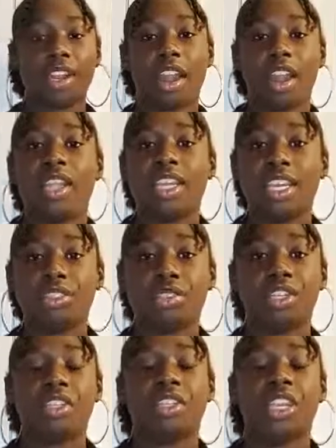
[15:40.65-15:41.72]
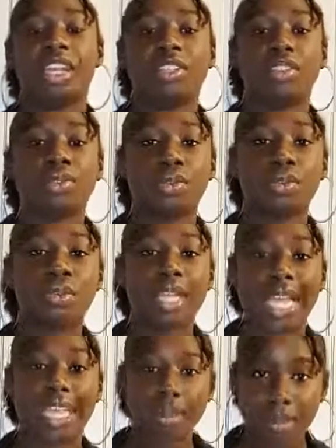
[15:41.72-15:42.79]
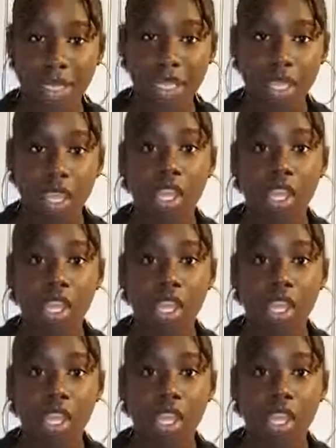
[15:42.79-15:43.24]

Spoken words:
college or you're in school like me,